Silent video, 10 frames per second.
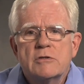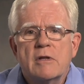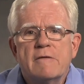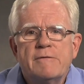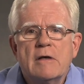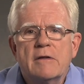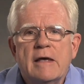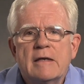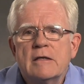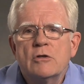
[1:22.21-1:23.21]
so they feel
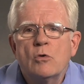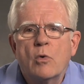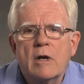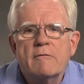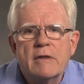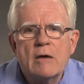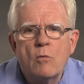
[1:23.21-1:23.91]
they can do whatever they